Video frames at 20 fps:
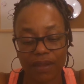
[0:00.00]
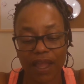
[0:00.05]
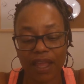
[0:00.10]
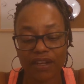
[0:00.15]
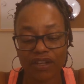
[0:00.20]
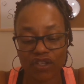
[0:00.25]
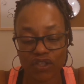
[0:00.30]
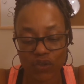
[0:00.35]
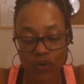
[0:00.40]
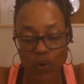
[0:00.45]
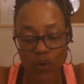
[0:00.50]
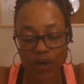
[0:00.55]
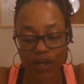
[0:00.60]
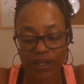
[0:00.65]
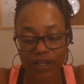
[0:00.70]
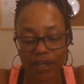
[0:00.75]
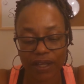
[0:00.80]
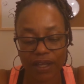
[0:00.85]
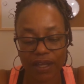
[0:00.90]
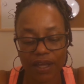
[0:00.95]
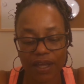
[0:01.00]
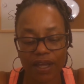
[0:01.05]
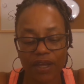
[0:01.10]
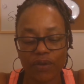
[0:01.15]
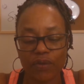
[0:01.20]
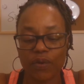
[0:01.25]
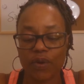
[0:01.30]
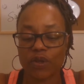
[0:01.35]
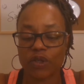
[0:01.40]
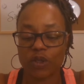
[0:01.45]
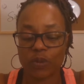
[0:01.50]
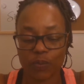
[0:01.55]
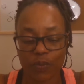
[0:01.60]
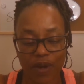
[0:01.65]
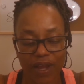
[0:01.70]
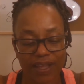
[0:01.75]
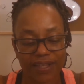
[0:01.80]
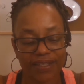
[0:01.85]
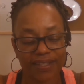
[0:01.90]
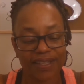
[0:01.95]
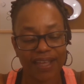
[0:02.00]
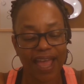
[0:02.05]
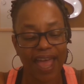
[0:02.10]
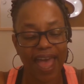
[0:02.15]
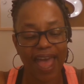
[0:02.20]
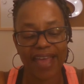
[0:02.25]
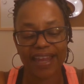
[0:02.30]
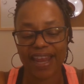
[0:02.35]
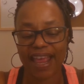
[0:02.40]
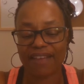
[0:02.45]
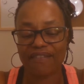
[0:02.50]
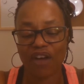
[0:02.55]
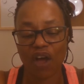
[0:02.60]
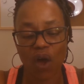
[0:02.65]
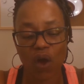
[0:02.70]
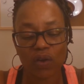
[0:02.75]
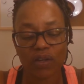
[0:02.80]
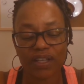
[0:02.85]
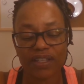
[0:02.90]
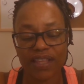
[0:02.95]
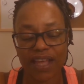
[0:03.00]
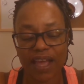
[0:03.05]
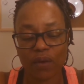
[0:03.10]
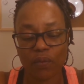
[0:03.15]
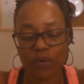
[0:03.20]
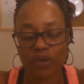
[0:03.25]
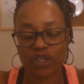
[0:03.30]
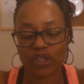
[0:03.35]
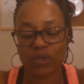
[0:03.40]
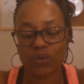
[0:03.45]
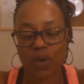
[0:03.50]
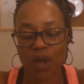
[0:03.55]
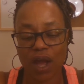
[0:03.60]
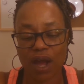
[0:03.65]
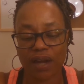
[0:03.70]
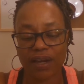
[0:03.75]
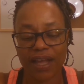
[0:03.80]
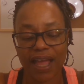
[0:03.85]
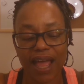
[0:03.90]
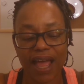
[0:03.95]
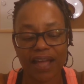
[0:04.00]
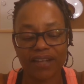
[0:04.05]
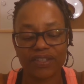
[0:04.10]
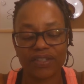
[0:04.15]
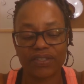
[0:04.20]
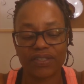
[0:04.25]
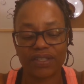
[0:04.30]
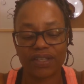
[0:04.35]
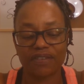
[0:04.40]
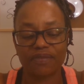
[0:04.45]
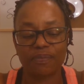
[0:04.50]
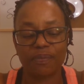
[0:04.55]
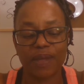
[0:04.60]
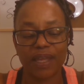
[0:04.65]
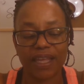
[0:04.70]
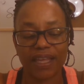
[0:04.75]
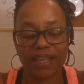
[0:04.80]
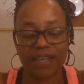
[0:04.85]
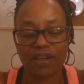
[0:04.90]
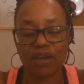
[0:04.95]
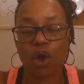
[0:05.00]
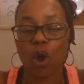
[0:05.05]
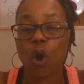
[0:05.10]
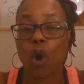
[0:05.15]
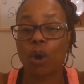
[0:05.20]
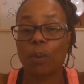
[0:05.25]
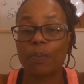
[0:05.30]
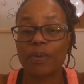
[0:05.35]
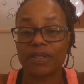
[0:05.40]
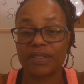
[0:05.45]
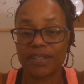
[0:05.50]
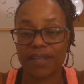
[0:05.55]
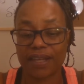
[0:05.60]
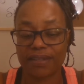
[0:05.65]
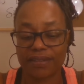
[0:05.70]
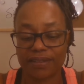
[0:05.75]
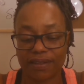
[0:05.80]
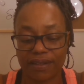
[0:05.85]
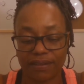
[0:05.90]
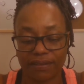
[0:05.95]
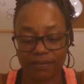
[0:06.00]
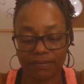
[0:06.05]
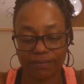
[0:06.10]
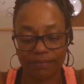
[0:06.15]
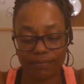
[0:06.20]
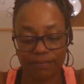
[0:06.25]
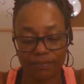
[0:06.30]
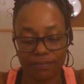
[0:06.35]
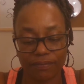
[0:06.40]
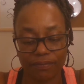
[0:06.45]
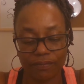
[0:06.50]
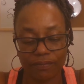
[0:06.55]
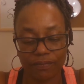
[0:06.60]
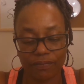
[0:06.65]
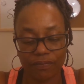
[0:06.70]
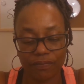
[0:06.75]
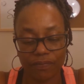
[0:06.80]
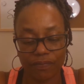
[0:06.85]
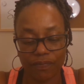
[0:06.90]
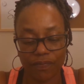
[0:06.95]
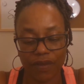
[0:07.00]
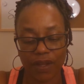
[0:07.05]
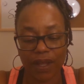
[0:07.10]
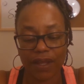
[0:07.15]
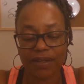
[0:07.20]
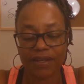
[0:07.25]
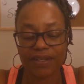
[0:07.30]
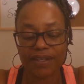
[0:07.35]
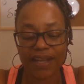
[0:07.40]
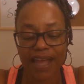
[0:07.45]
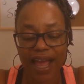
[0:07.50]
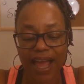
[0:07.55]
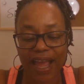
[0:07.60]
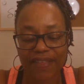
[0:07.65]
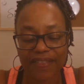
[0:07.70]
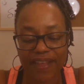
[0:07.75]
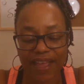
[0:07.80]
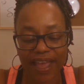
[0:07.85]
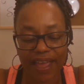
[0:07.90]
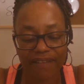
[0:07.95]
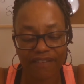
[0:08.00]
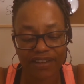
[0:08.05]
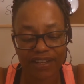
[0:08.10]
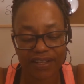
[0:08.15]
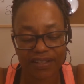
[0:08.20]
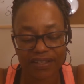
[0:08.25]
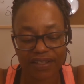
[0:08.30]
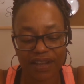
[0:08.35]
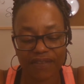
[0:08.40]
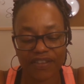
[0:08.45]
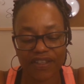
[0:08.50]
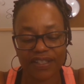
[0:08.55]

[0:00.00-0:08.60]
In short, you express and have only that which you are conscious of being or possessing. Denying the evidence of